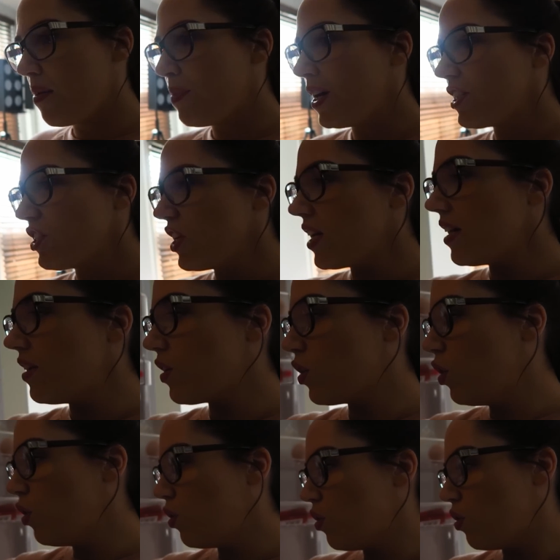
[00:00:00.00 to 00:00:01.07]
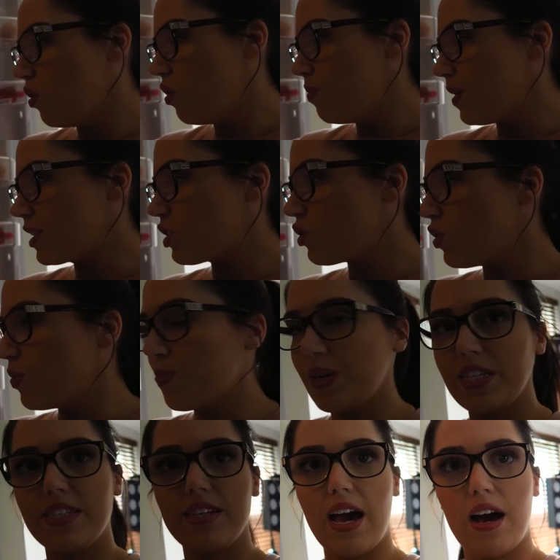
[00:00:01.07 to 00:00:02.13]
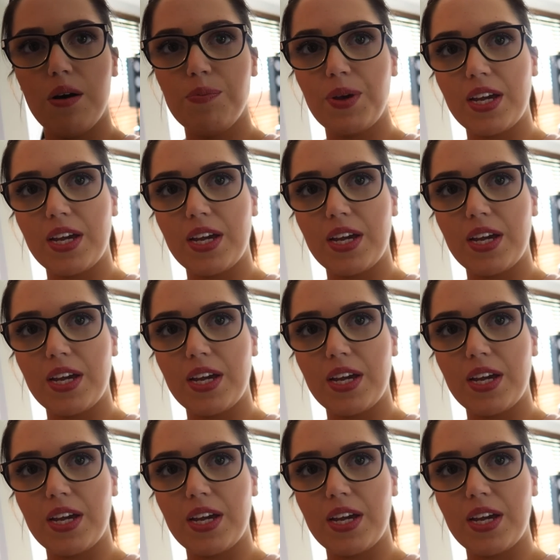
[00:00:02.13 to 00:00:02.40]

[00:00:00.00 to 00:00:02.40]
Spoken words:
I'm actually going to cut all my strawberries now